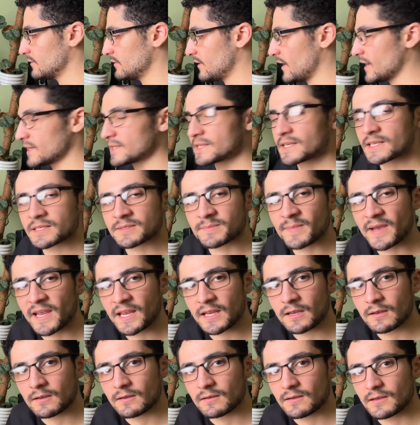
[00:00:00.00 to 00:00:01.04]
that does
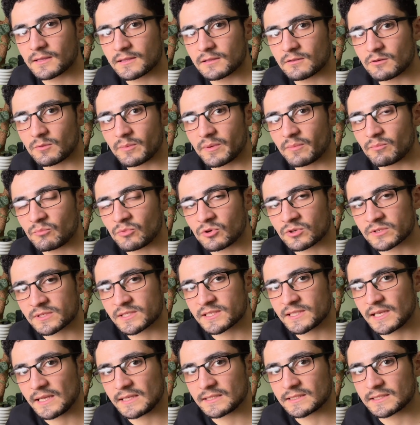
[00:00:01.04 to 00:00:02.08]
make a little bit more
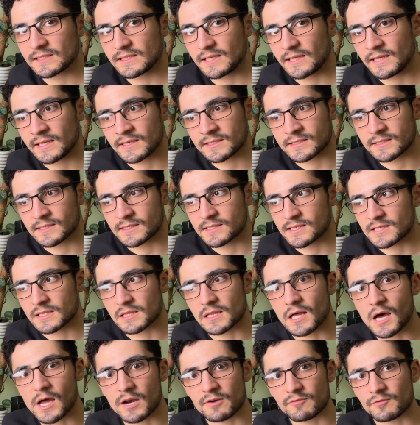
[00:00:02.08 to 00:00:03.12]
sense seeing as it's a
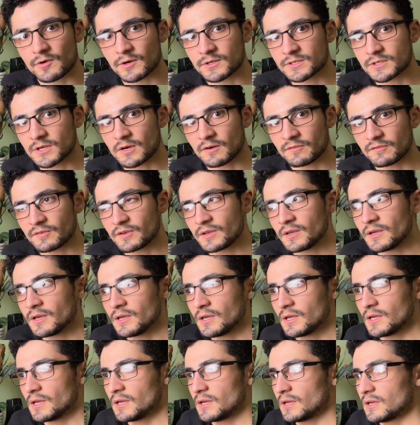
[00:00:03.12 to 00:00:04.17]
lighter roast coffee
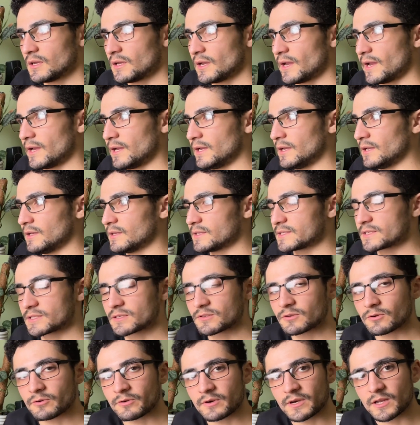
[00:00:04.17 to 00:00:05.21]
and
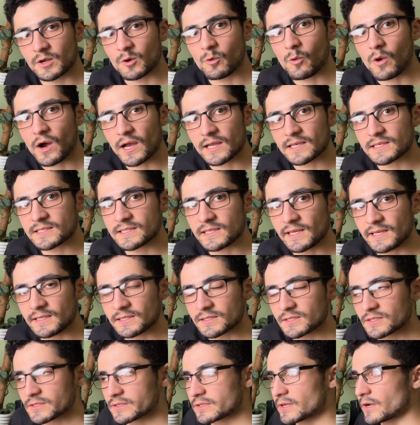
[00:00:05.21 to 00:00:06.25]
it's already quite
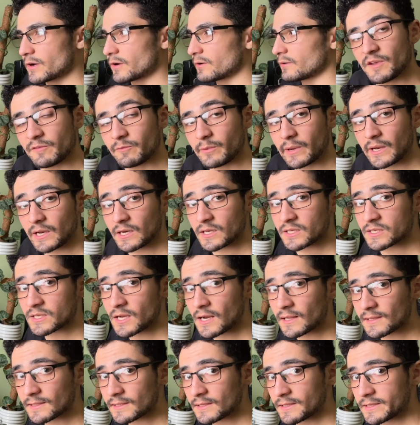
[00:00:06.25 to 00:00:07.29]
dense. So if we're going to
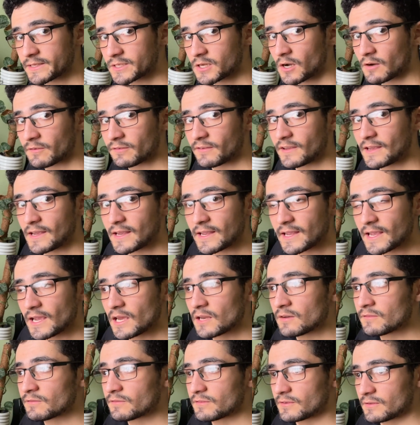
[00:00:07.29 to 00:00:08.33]
dial in this coffee
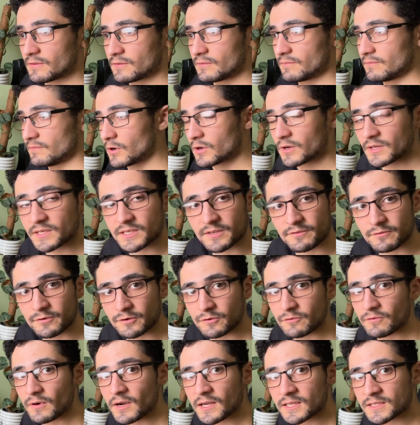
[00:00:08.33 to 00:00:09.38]
again on a
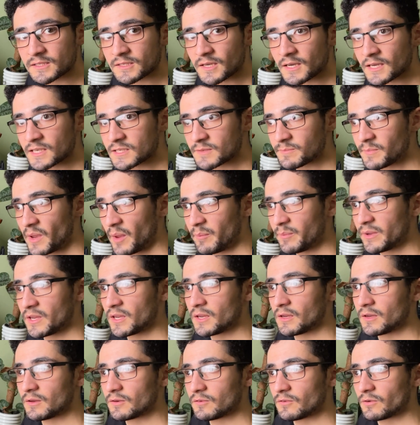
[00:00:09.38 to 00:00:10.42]
different grind size, maybe
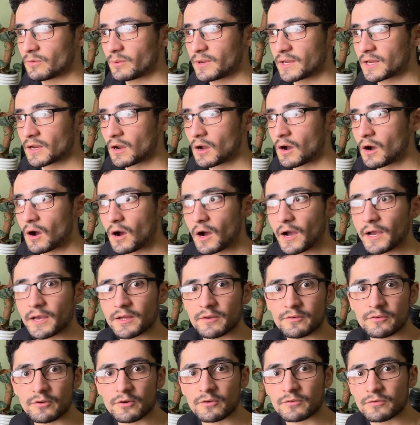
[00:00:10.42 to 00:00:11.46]
doing a higher
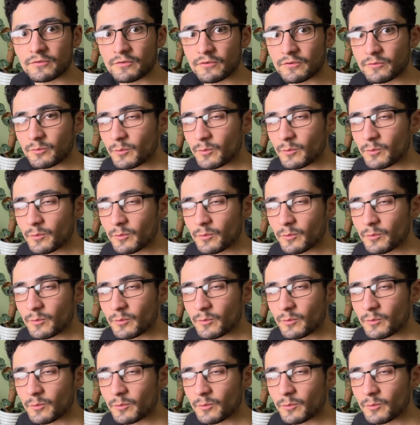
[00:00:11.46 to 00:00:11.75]
dose as